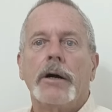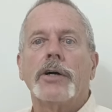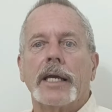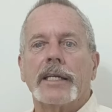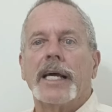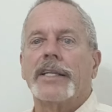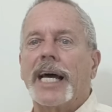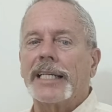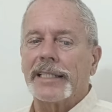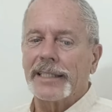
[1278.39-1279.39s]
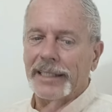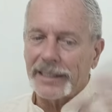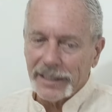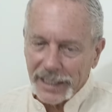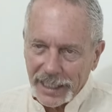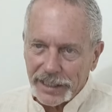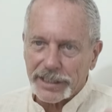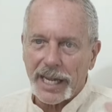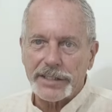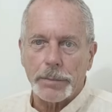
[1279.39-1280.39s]
Okay, now
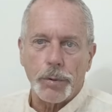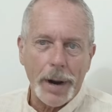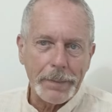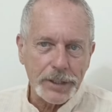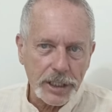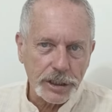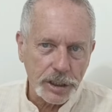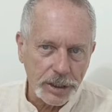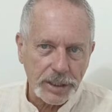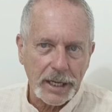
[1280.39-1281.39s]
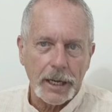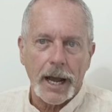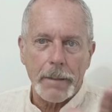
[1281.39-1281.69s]
that's a propositional thing.